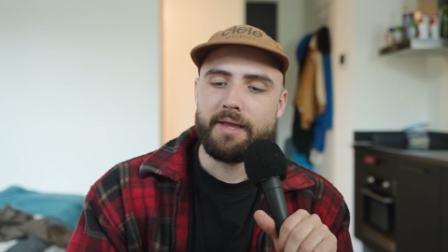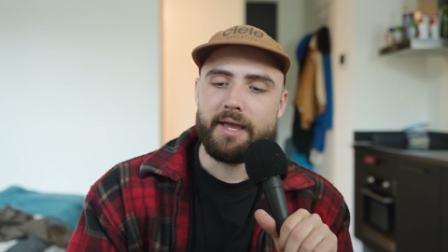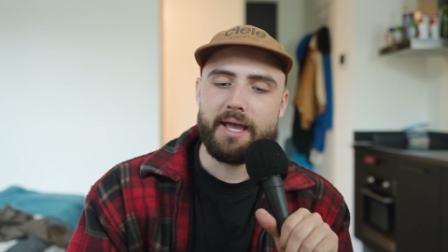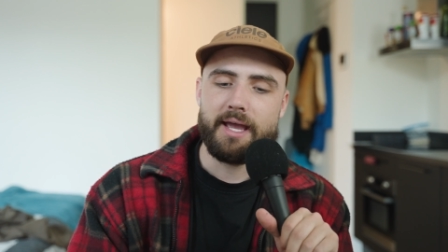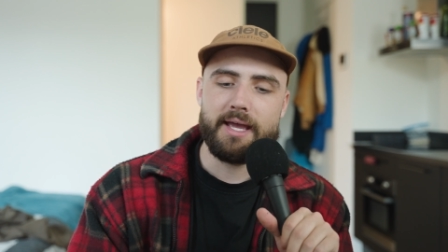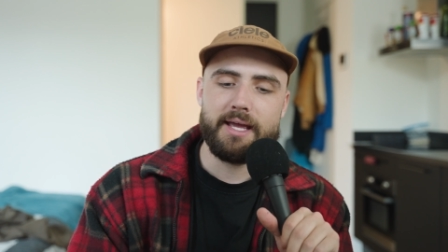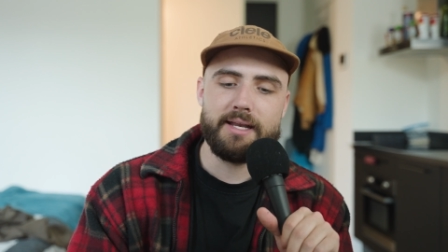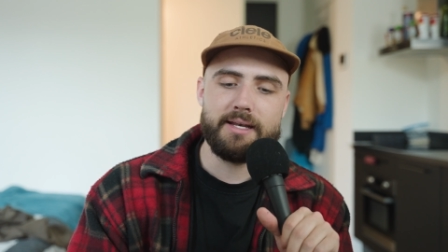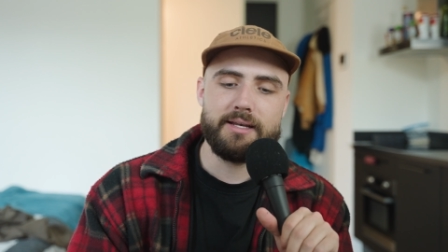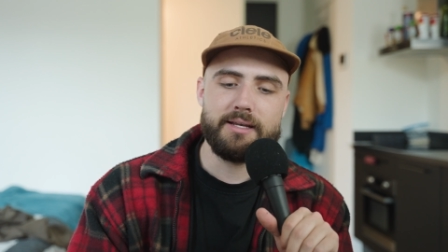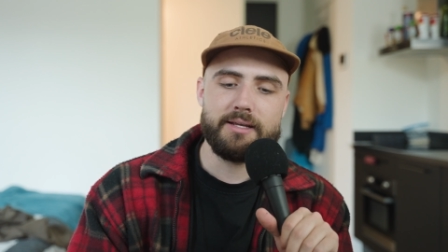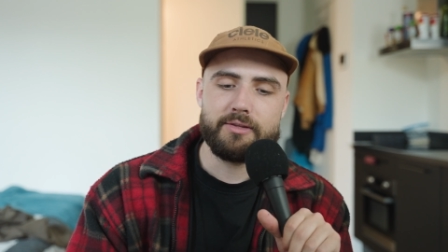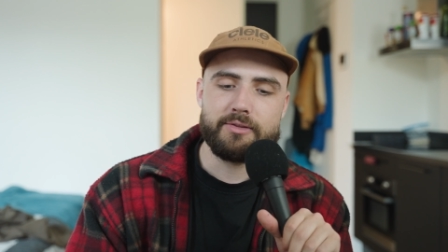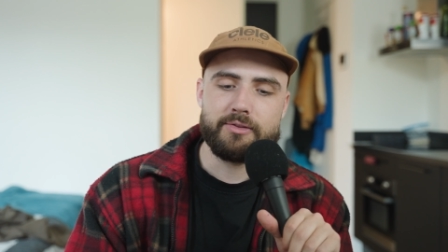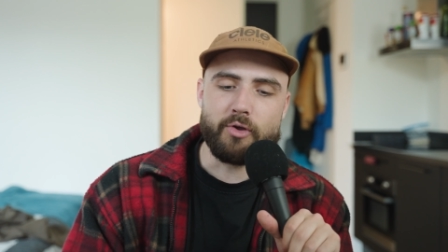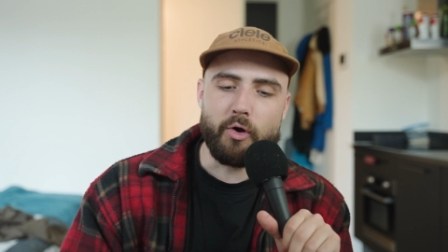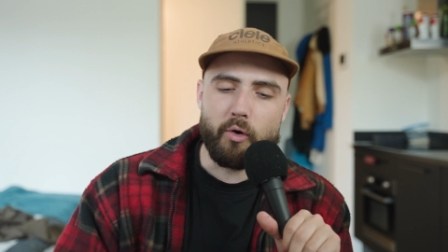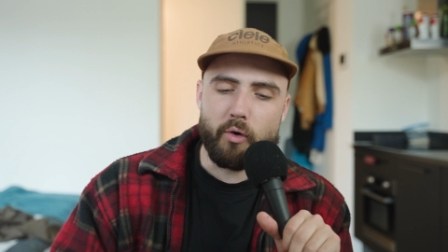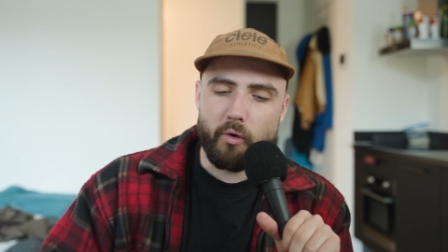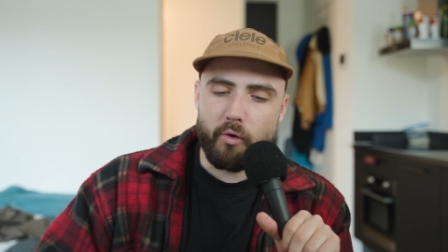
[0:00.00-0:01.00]
And
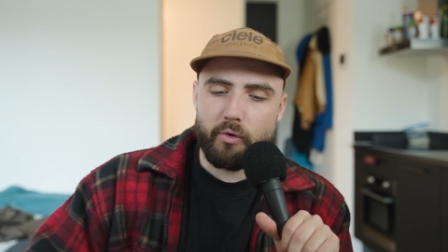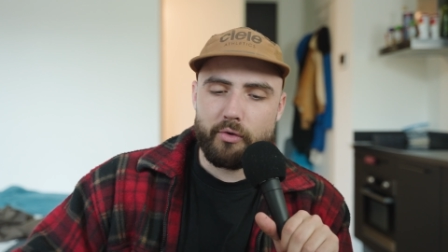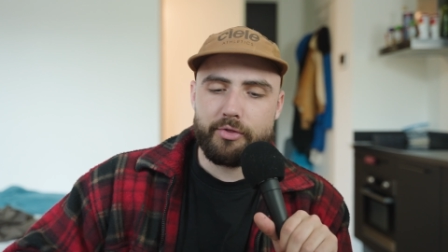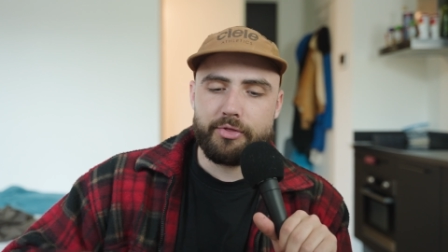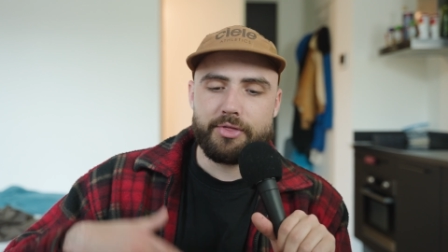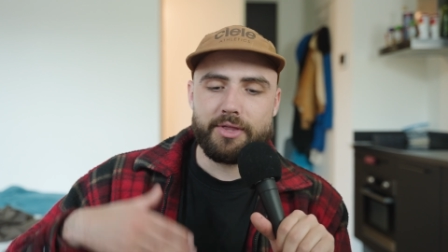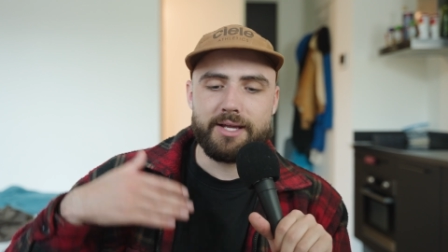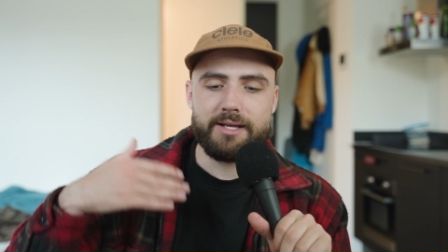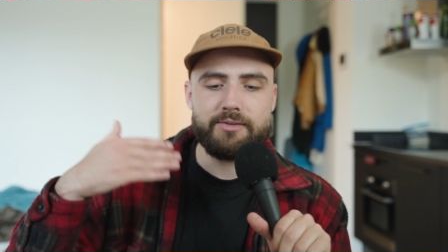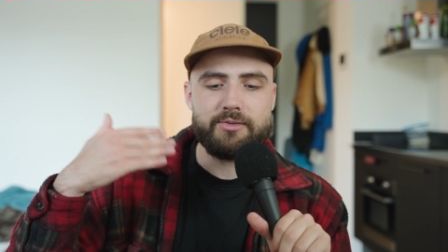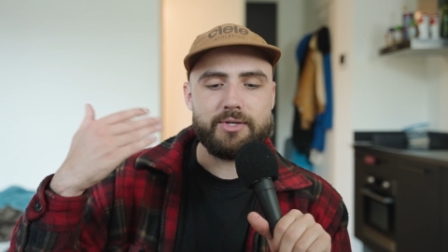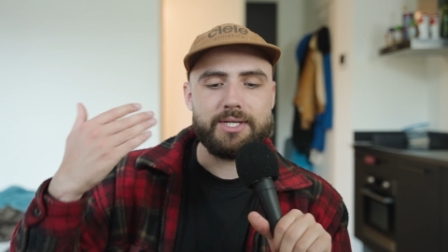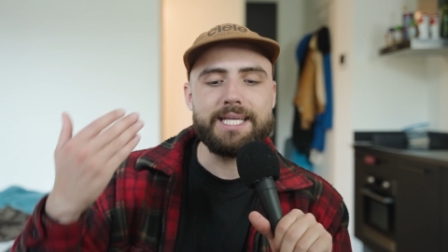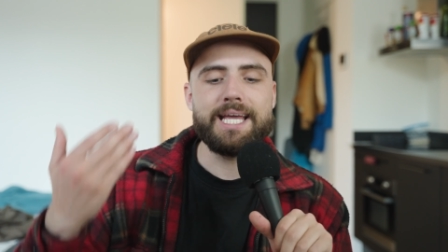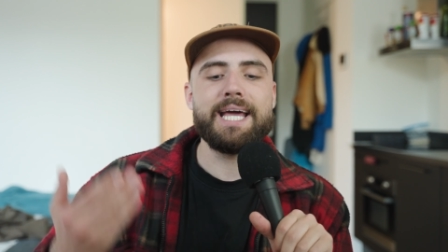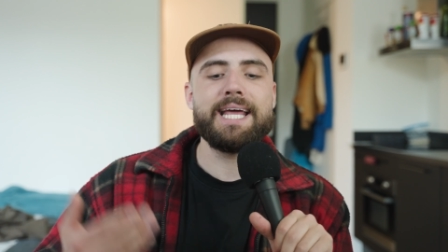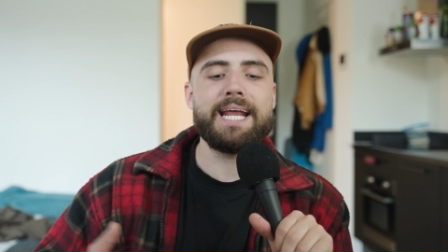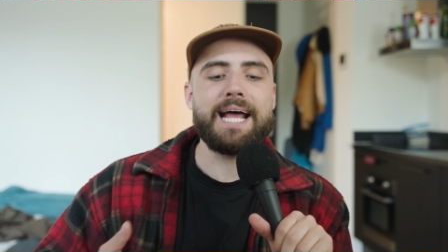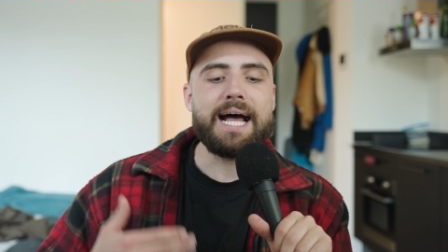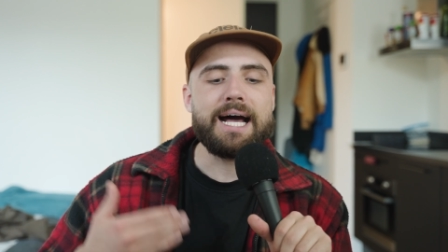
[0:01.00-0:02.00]
the whole thing to
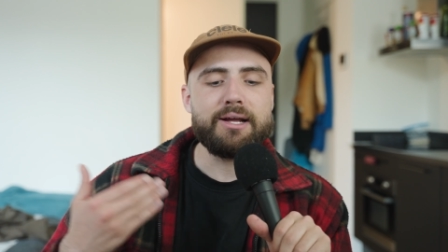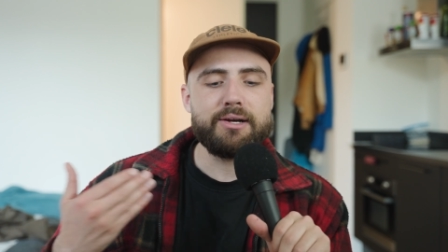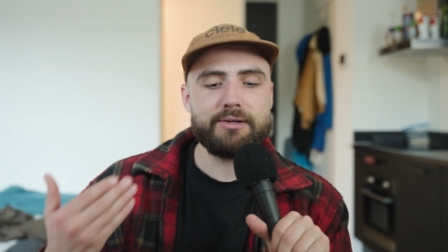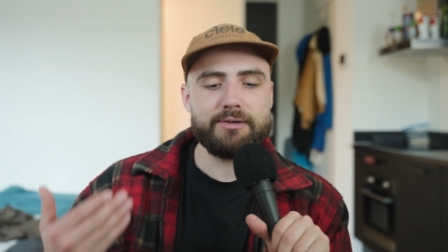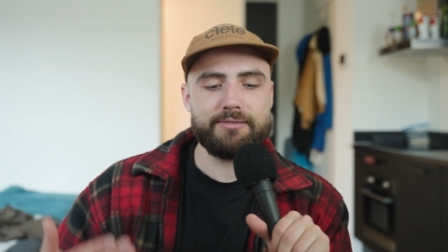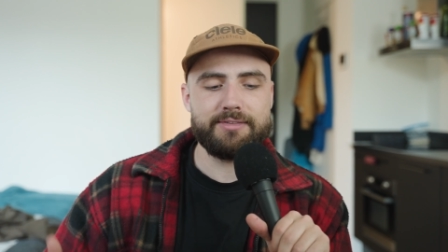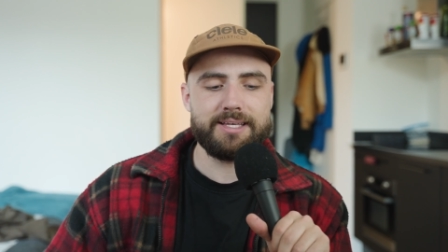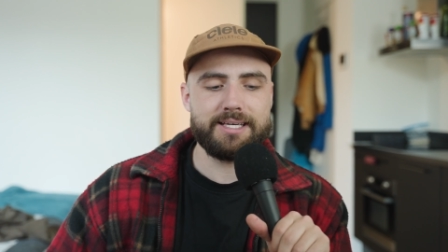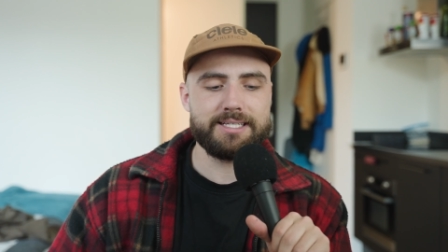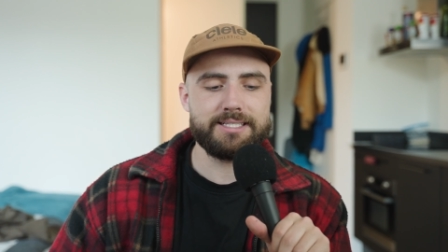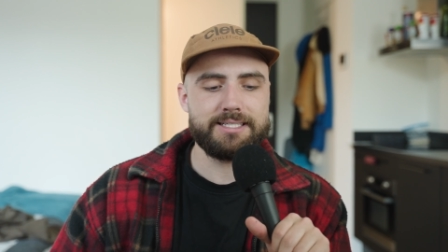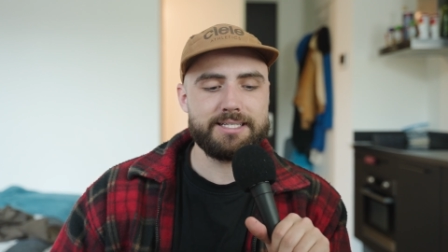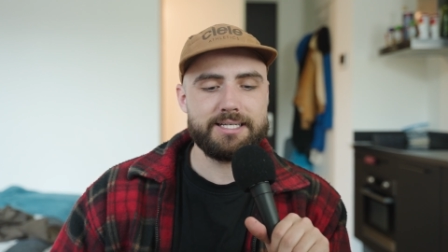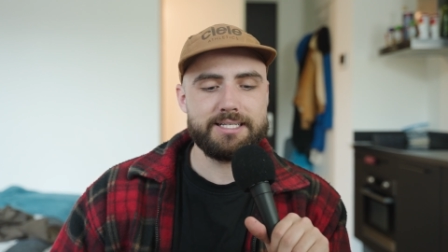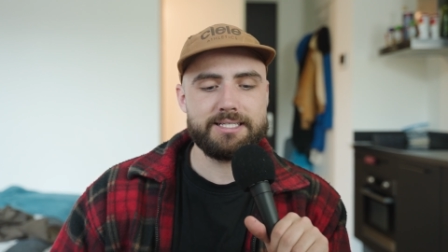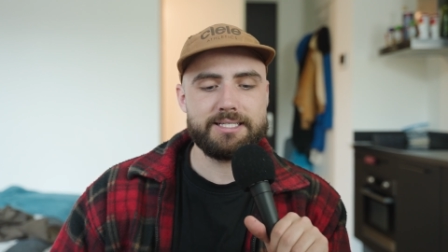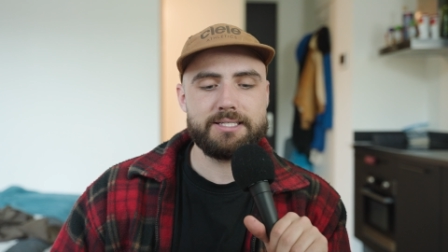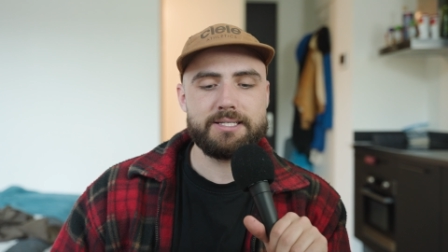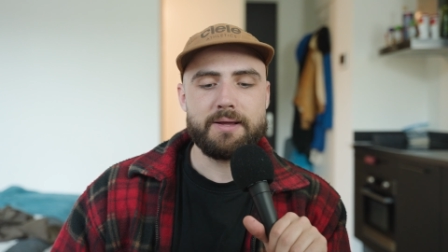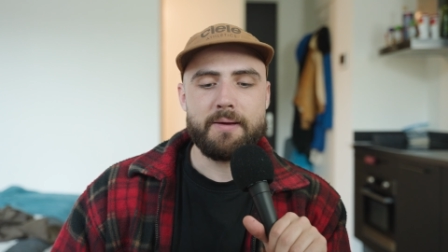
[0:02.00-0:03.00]
get out of this
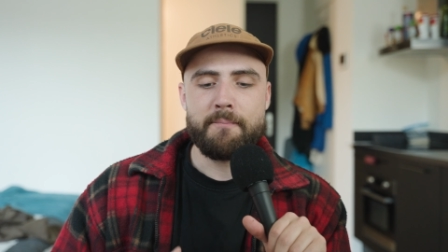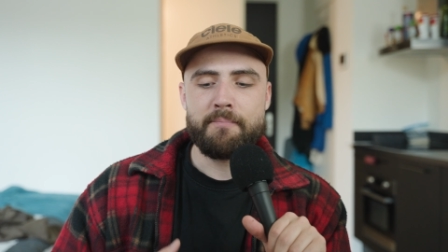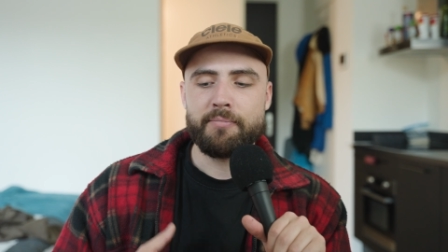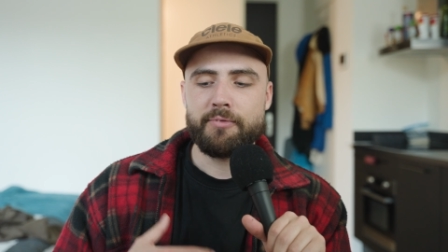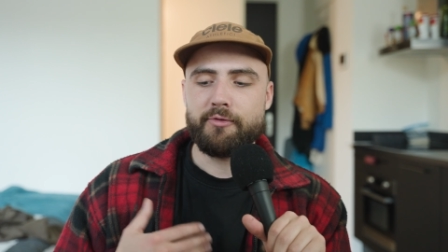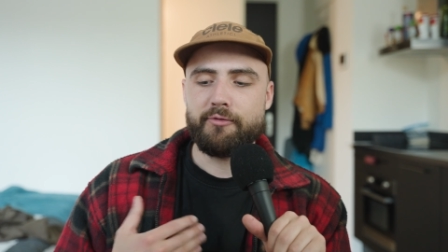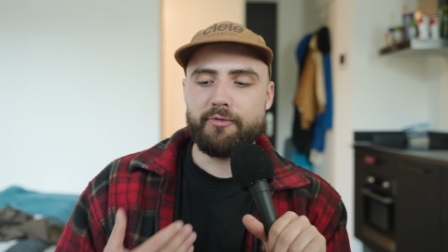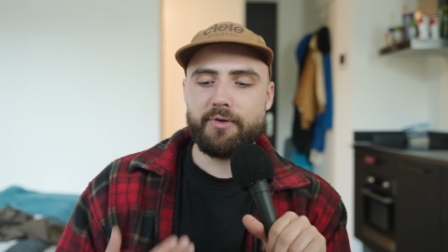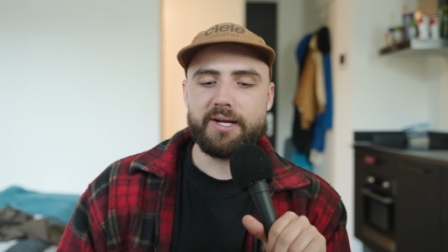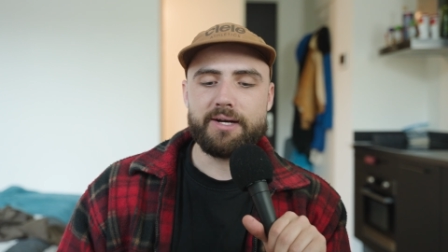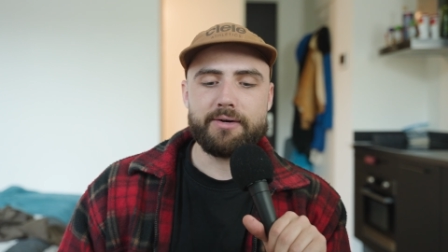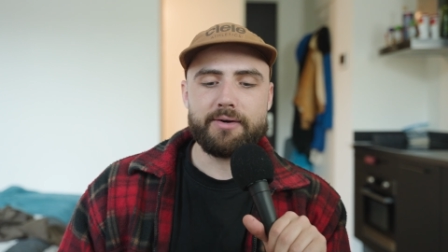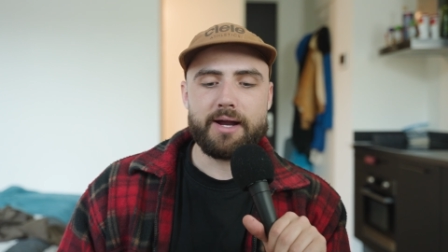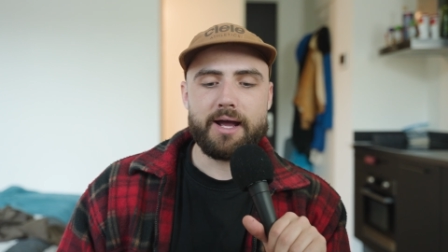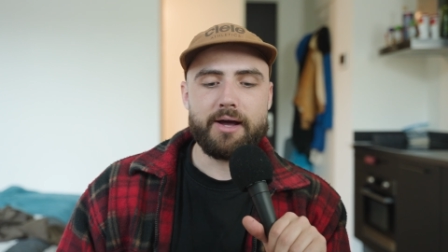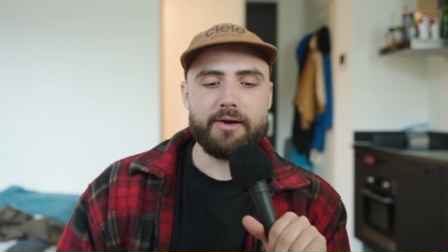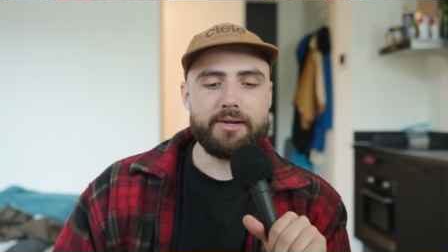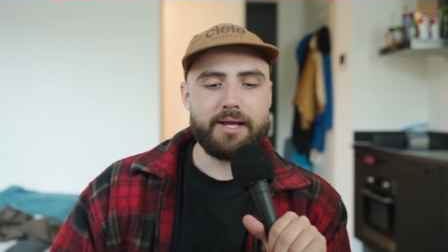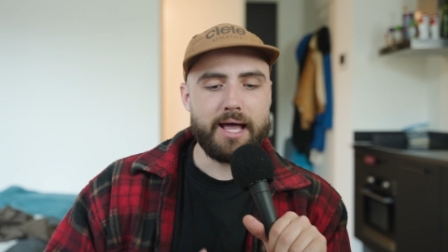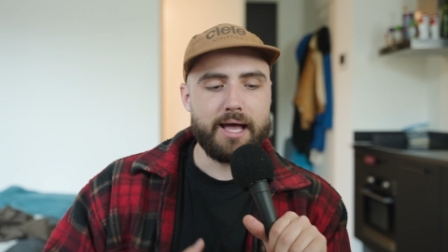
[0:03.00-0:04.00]
is figure
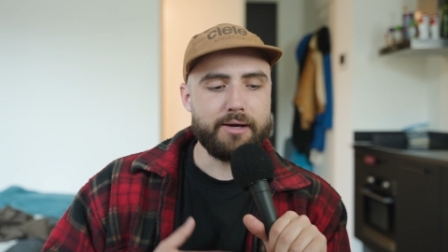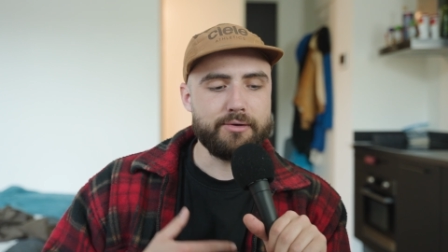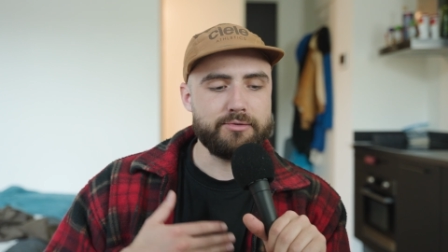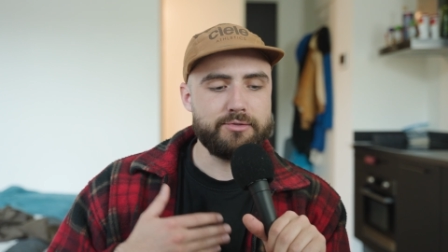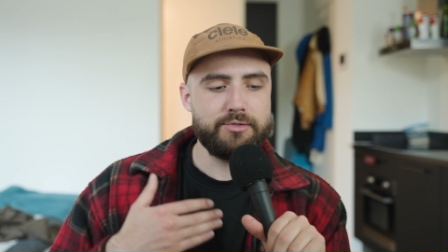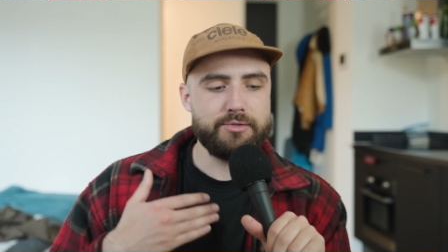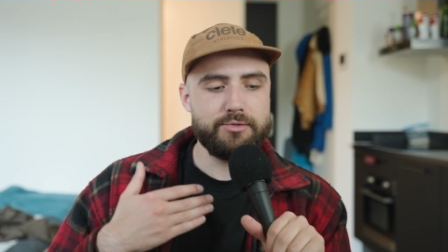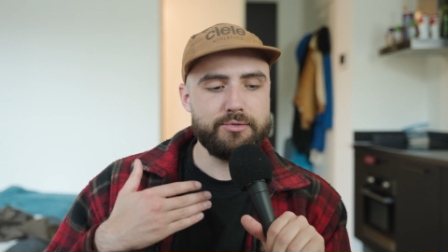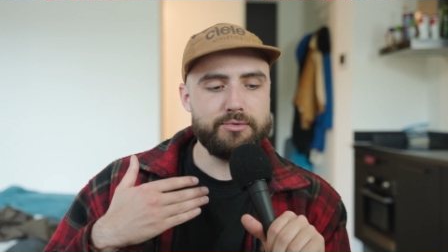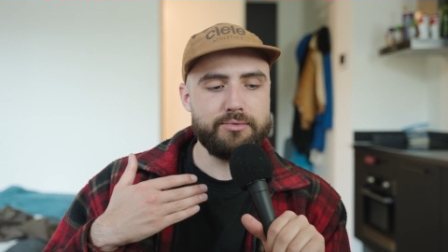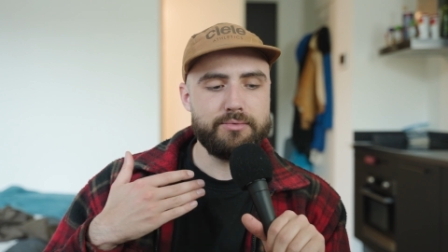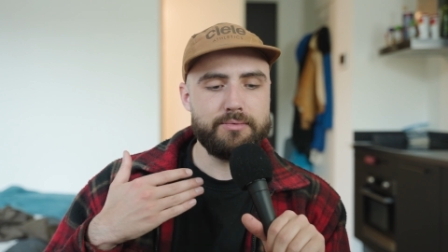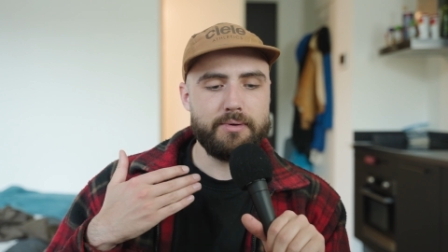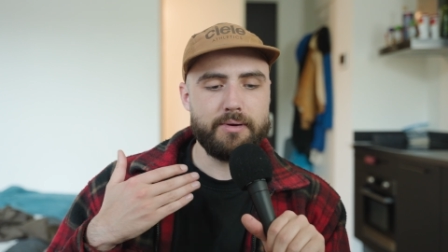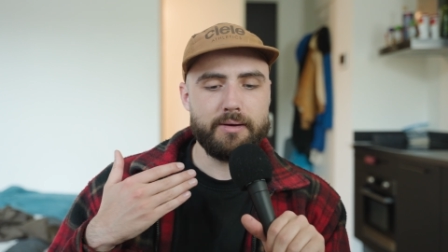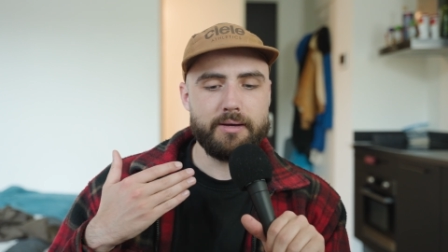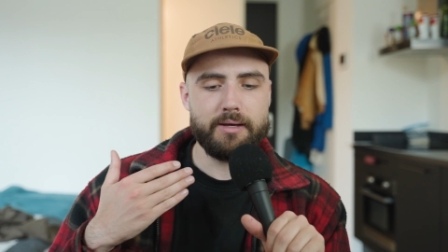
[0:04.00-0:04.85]
out how to